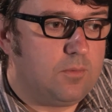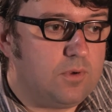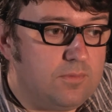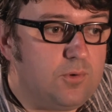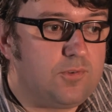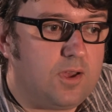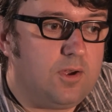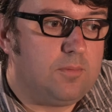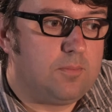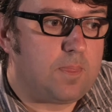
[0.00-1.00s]
We've
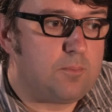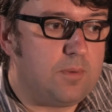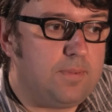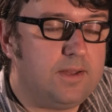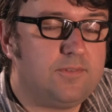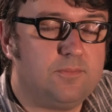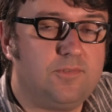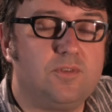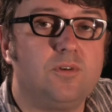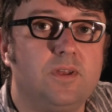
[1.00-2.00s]
also prepared some
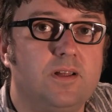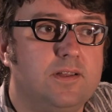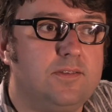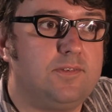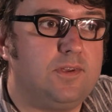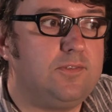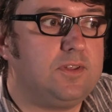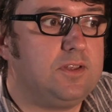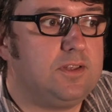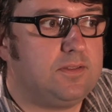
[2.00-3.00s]
storylines
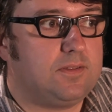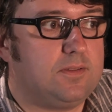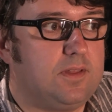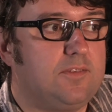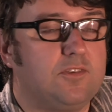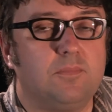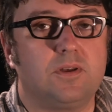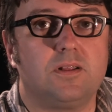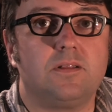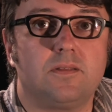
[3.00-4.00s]
using the data
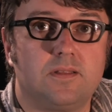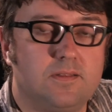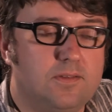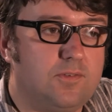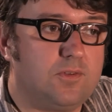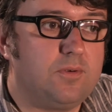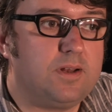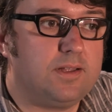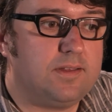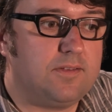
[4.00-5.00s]
model, the
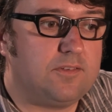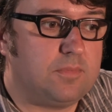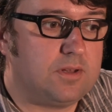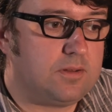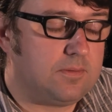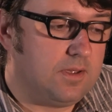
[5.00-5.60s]
Storyline data model.